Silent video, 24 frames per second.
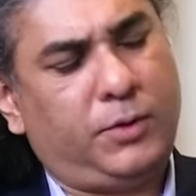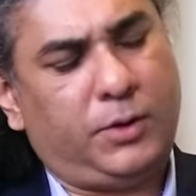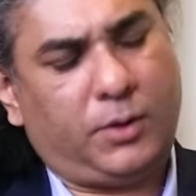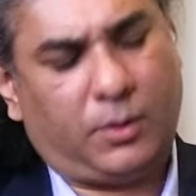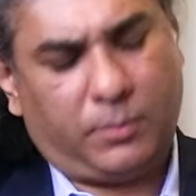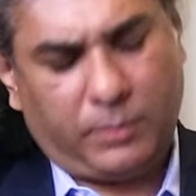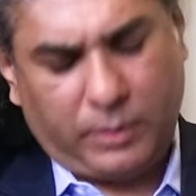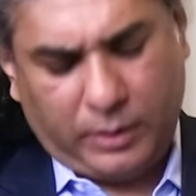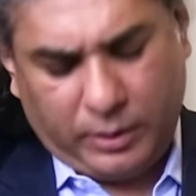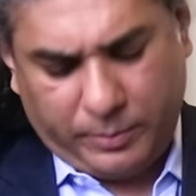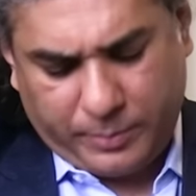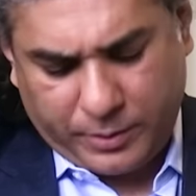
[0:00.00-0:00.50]

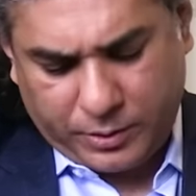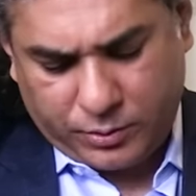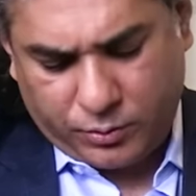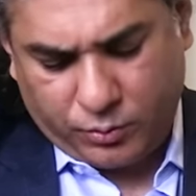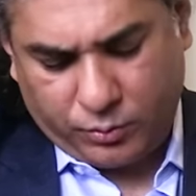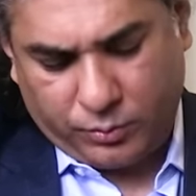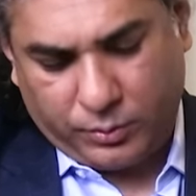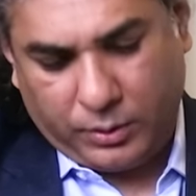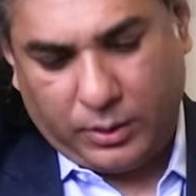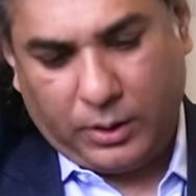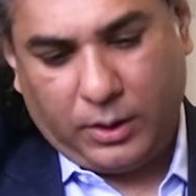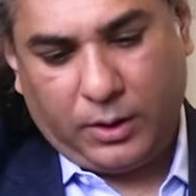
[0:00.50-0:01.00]
Predominantly
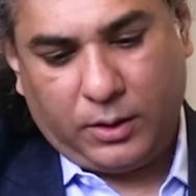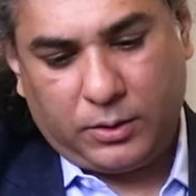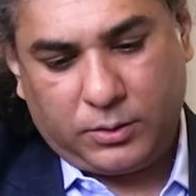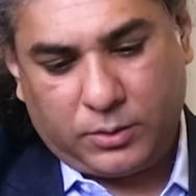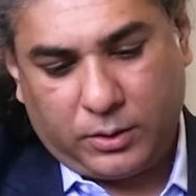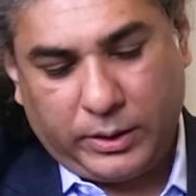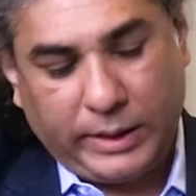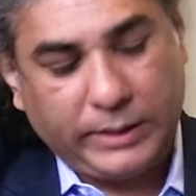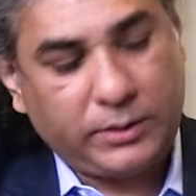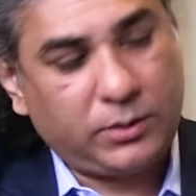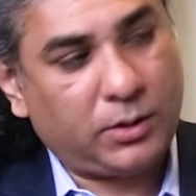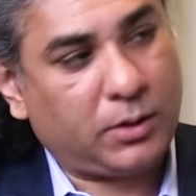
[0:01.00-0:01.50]
Pashtun.
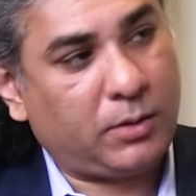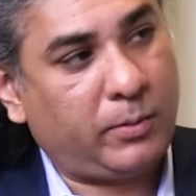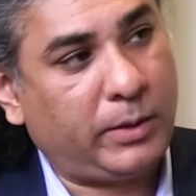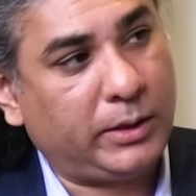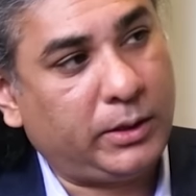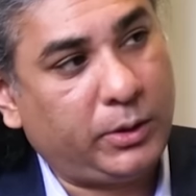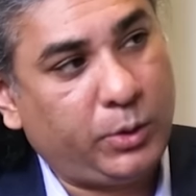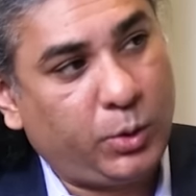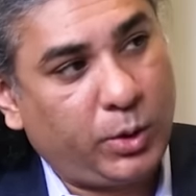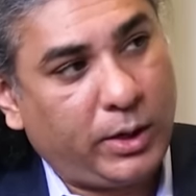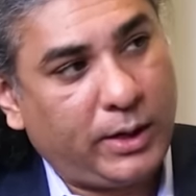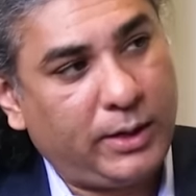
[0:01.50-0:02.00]
So let's talk
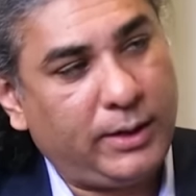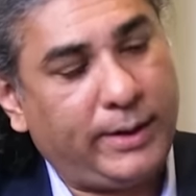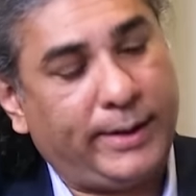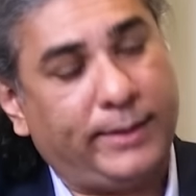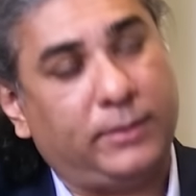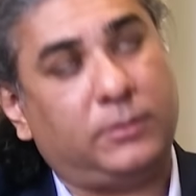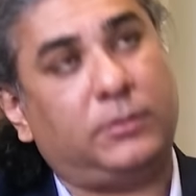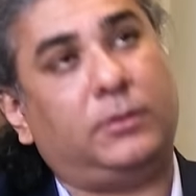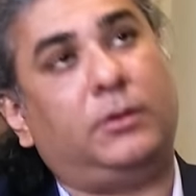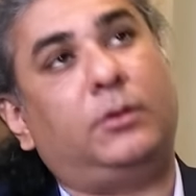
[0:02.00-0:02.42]
about the Durand Line.